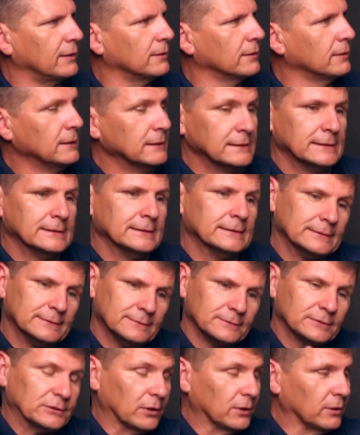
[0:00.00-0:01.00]
of
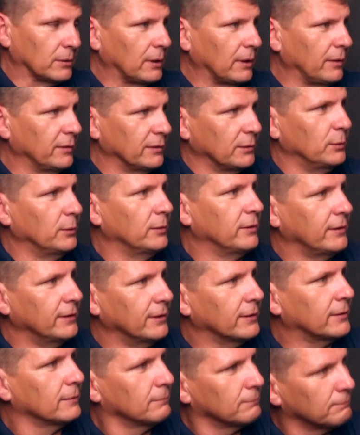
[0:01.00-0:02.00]
stark-raving
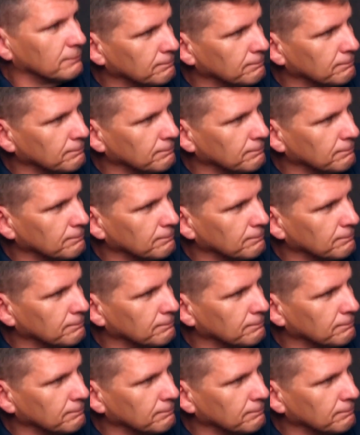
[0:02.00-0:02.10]
lunatic?